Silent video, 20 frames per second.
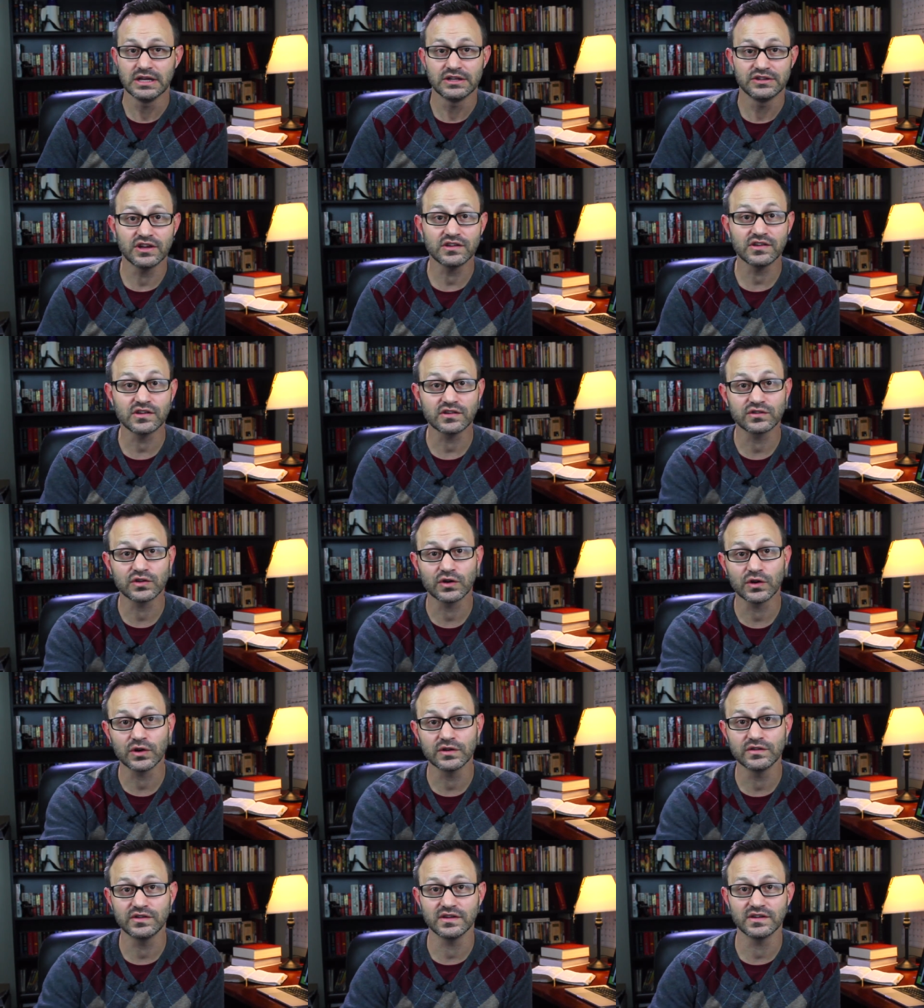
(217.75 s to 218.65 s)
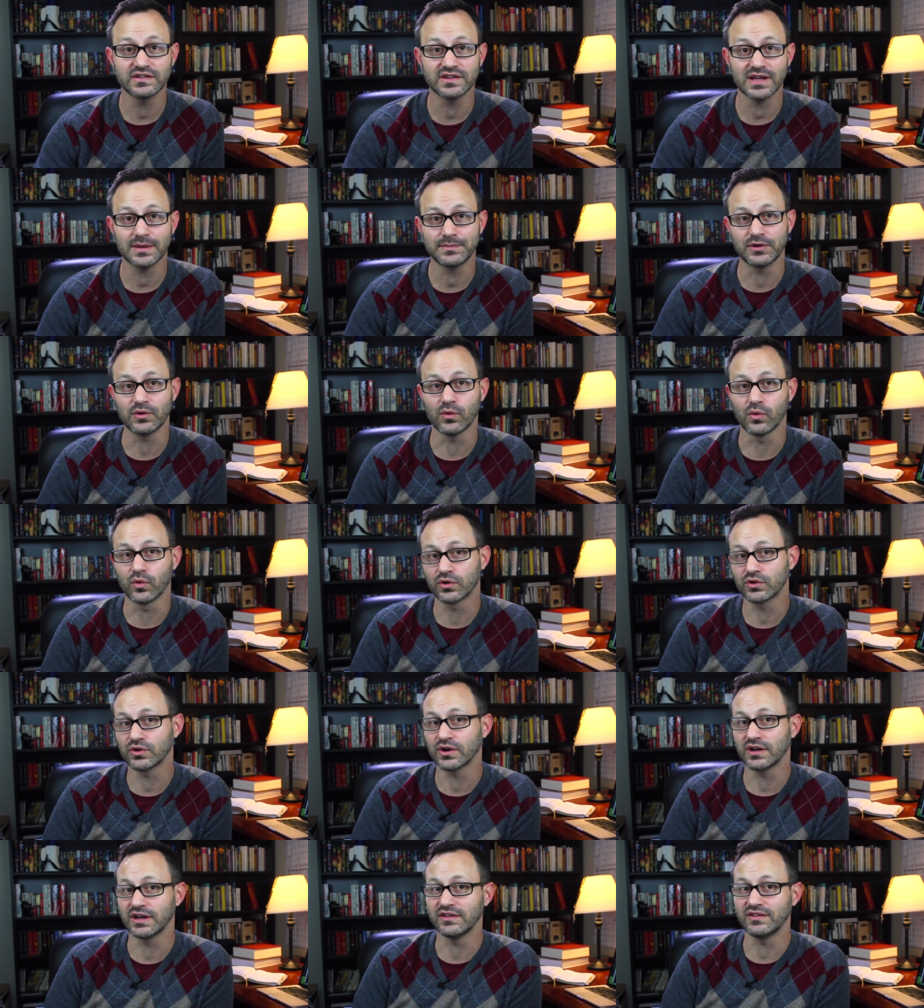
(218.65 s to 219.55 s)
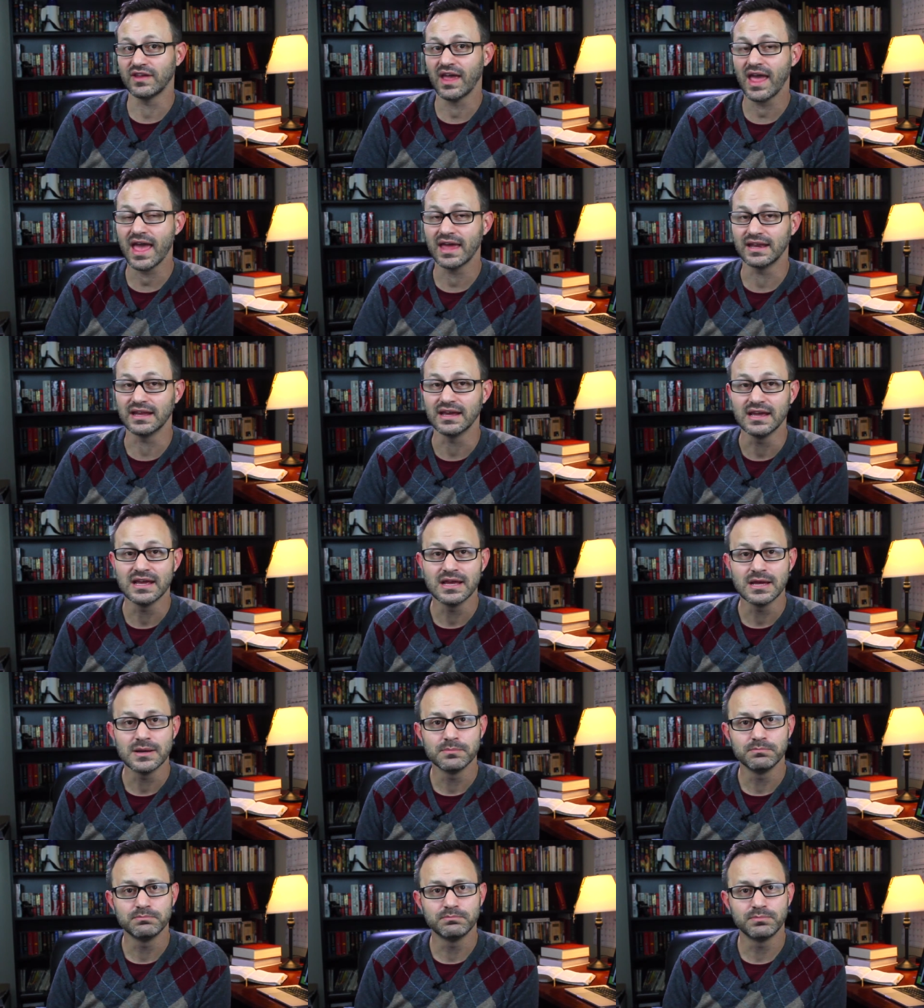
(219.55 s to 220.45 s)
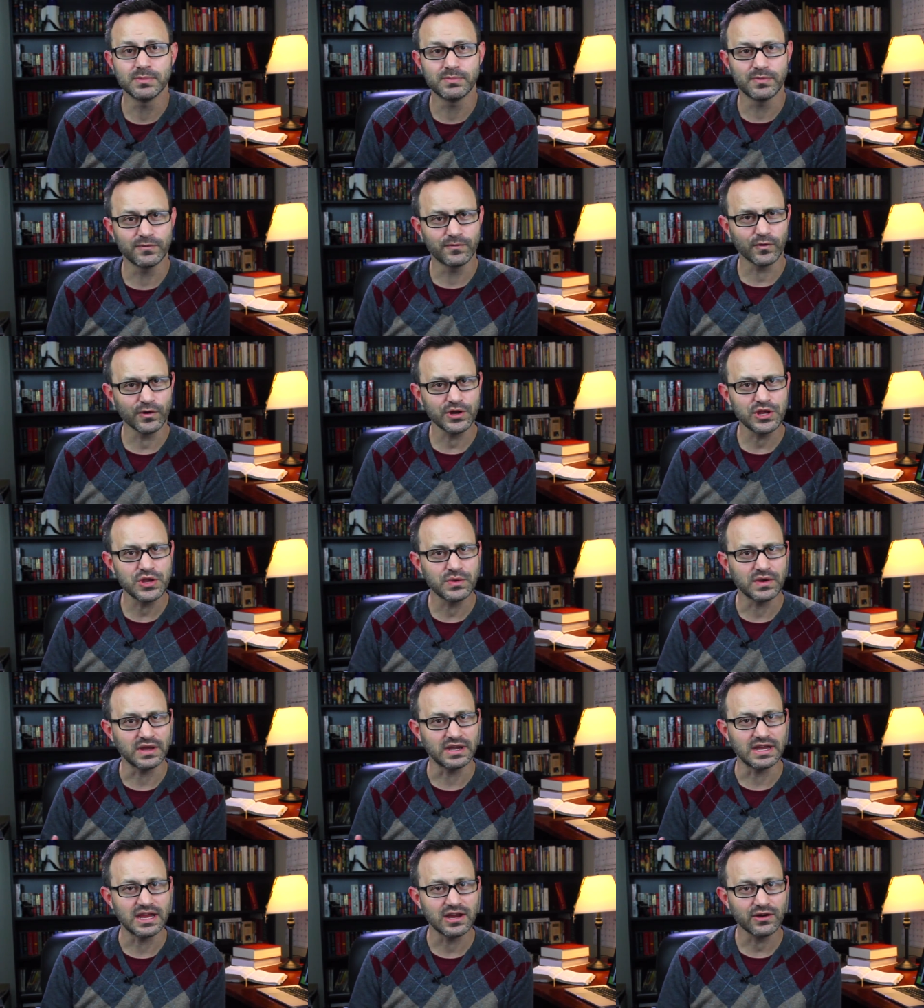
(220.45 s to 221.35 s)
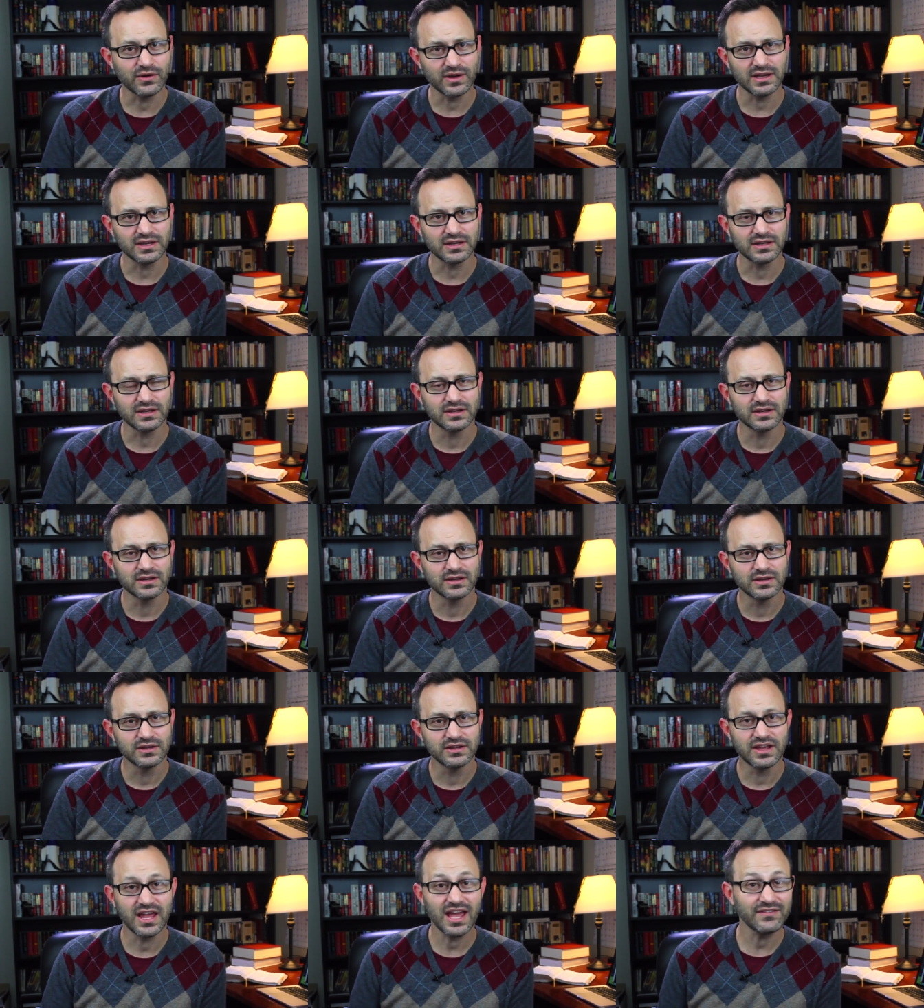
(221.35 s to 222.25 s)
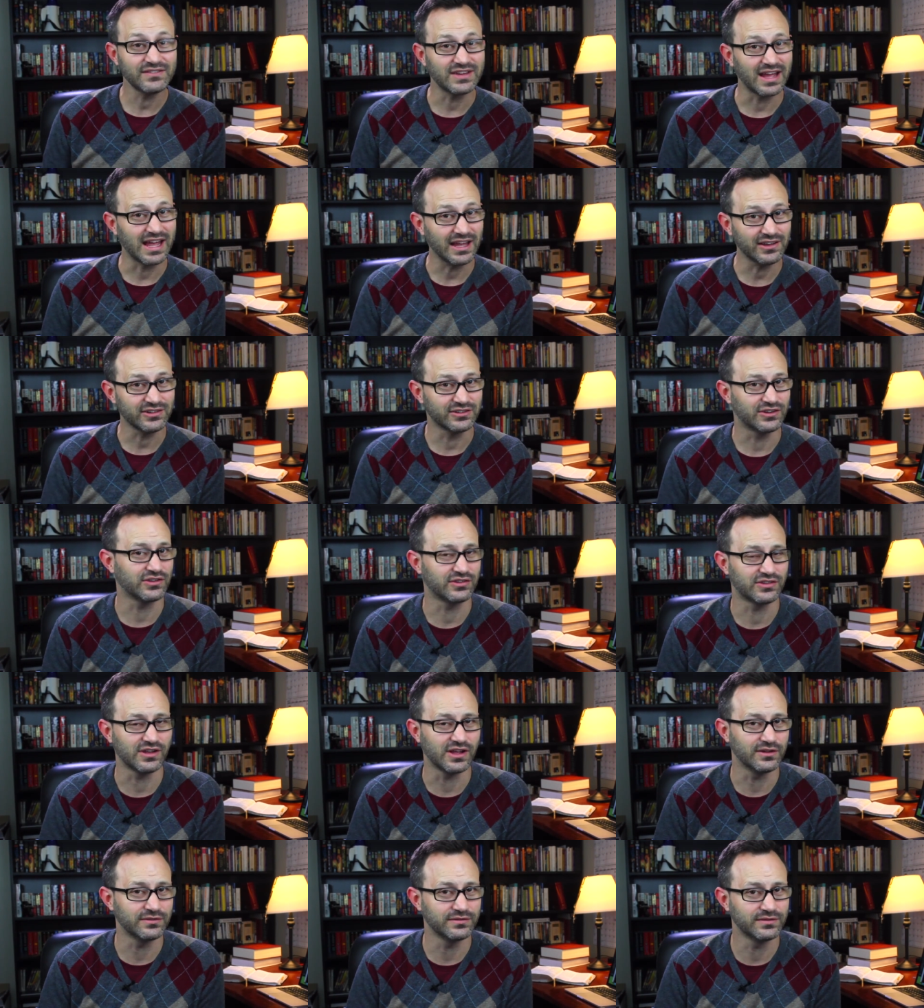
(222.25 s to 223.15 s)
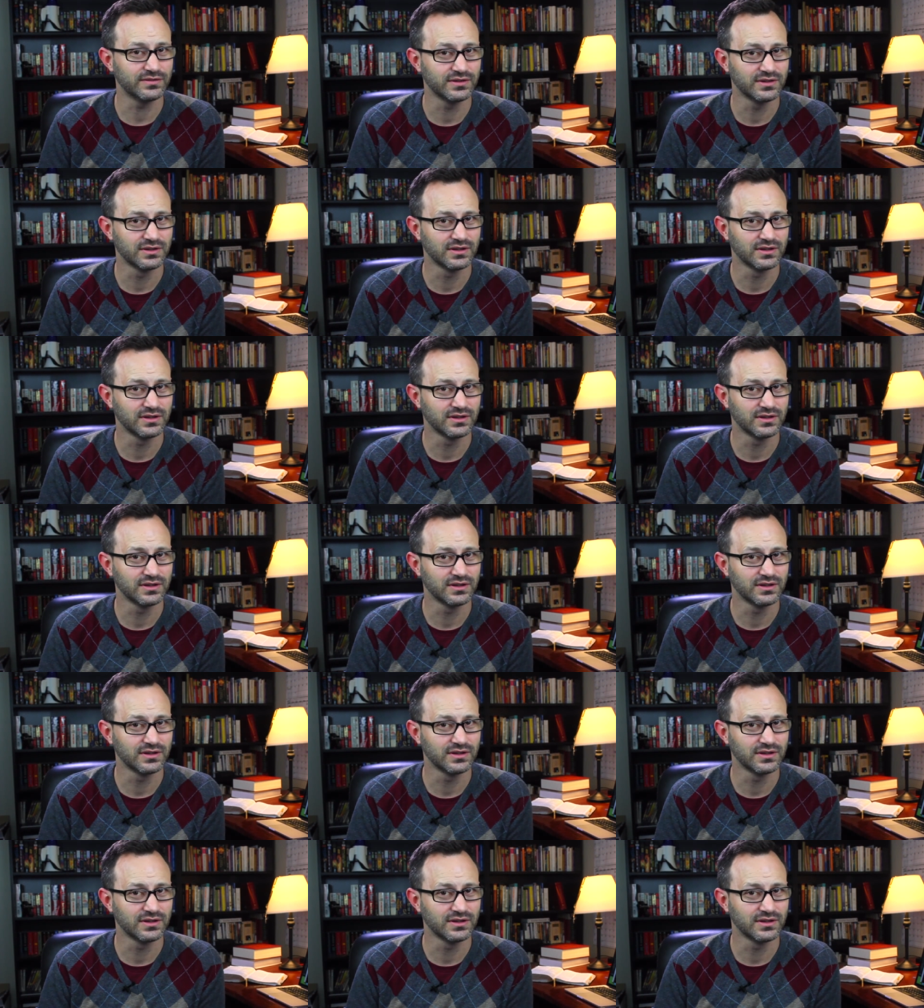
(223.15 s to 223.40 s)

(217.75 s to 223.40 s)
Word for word: Jesus turns the accepted order on its head, but before you can hear it, you have to ask yourself